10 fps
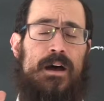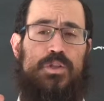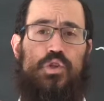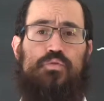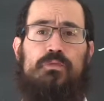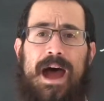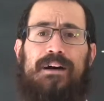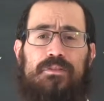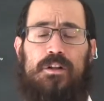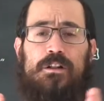
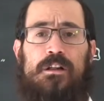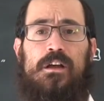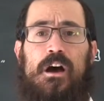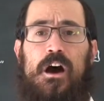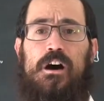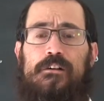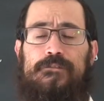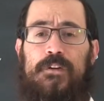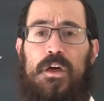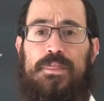travel
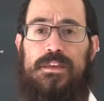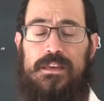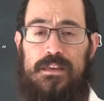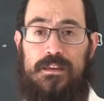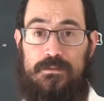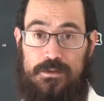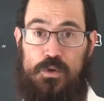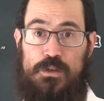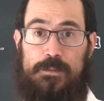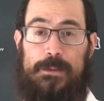of the
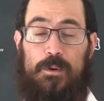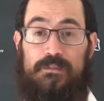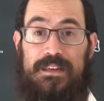Jewish people,